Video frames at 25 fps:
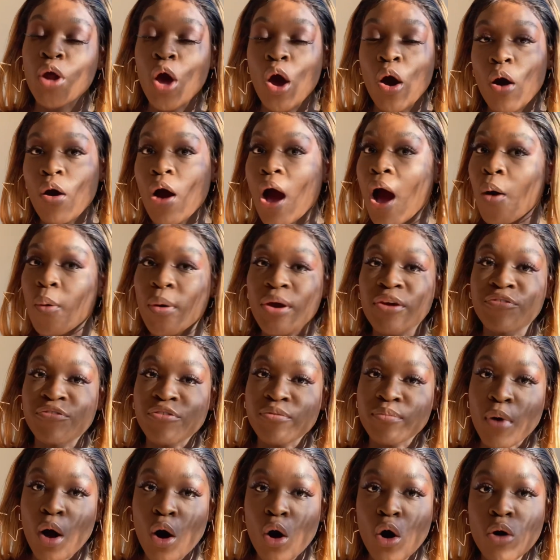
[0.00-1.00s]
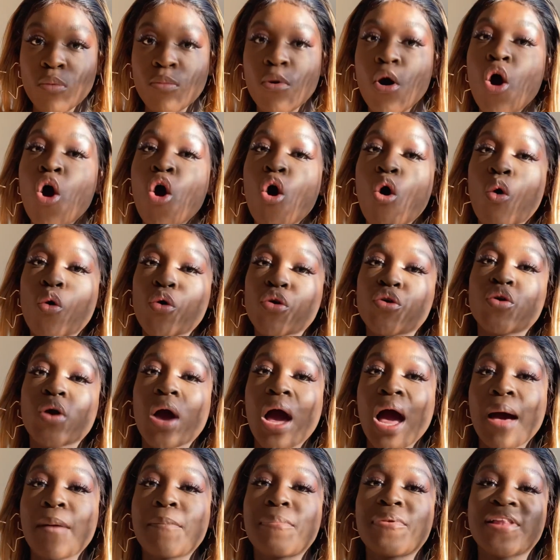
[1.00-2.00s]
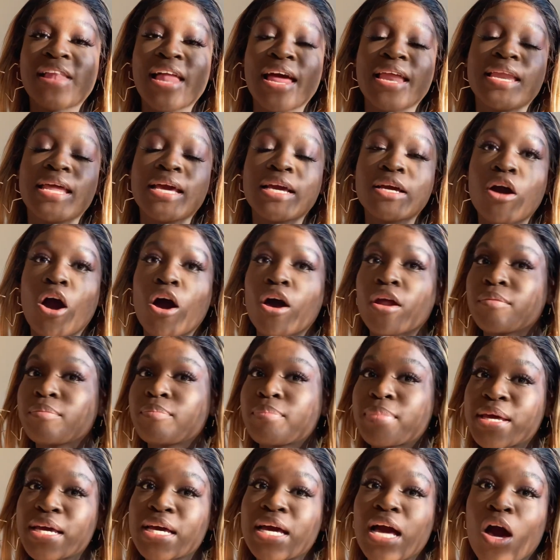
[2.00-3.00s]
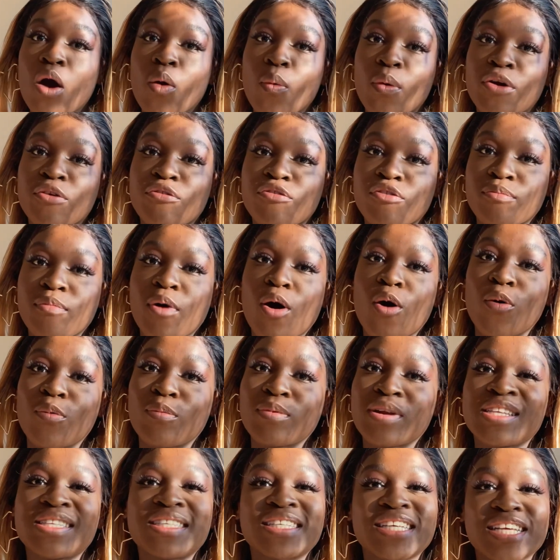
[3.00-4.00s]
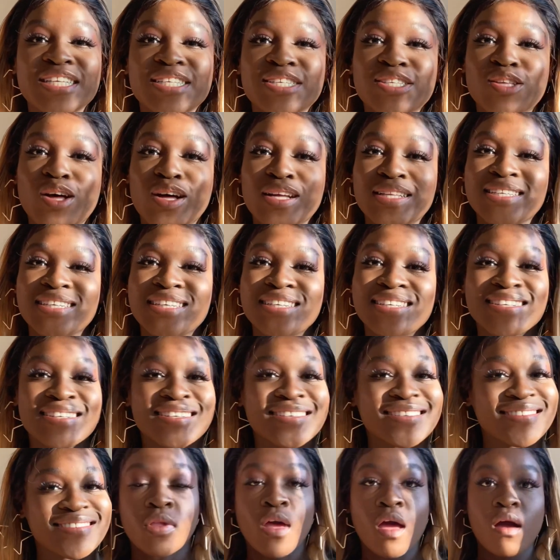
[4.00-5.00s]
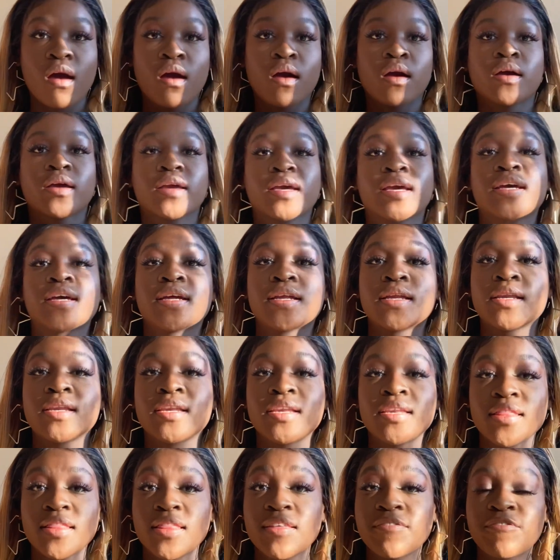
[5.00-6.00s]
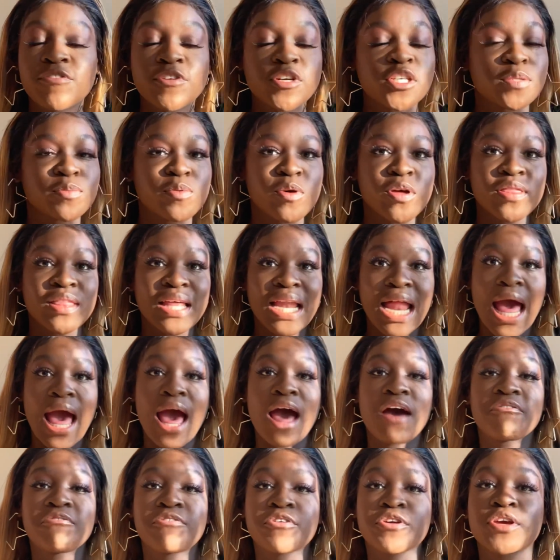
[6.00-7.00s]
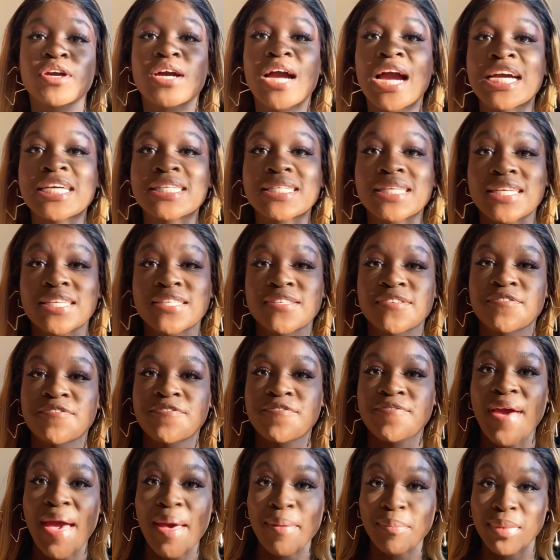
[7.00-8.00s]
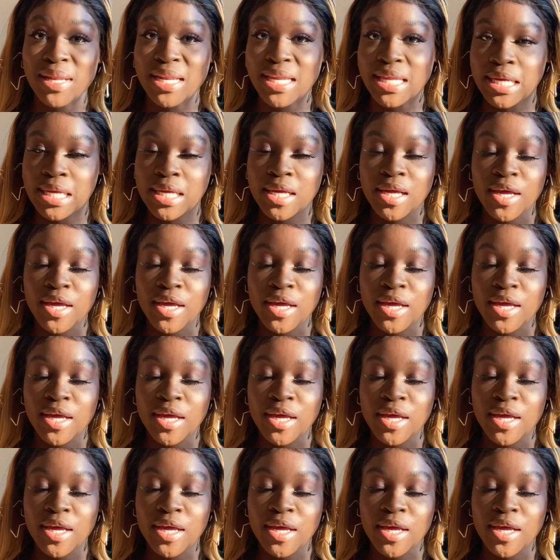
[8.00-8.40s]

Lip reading: away from home or you are planning on being away from home. Let's get started. Okay, the first point that I have for you guys is family.